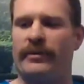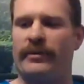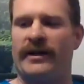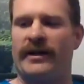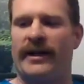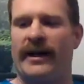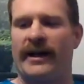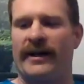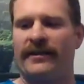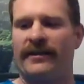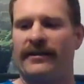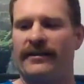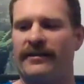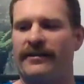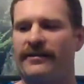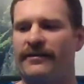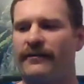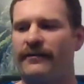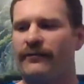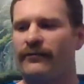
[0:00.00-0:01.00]
but I
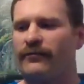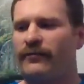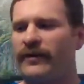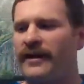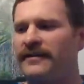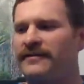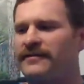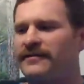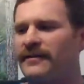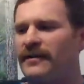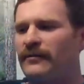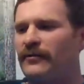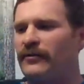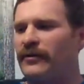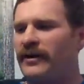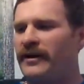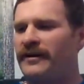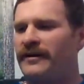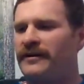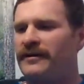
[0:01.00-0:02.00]
read
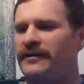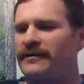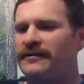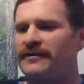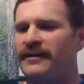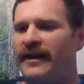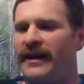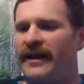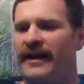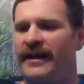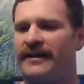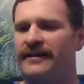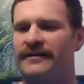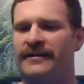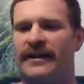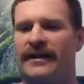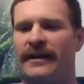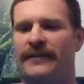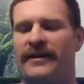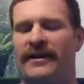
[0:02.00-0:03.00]
somewhere,
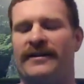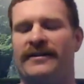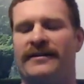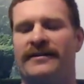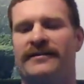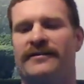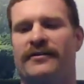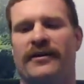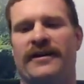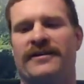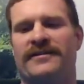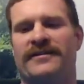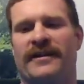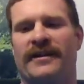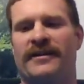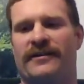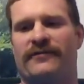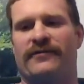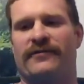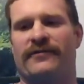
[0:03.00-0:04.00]
and Christ, I
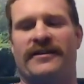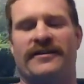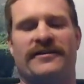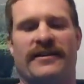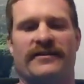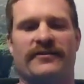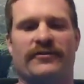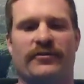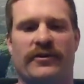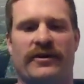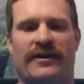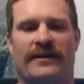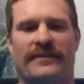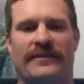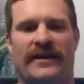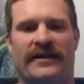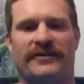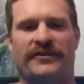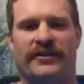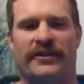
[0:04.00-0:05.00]
could have read this on Twitter, I'm
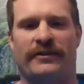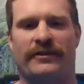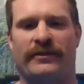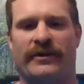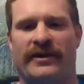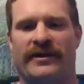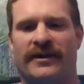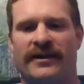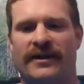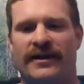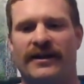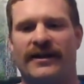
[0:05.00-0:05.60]
not sure, but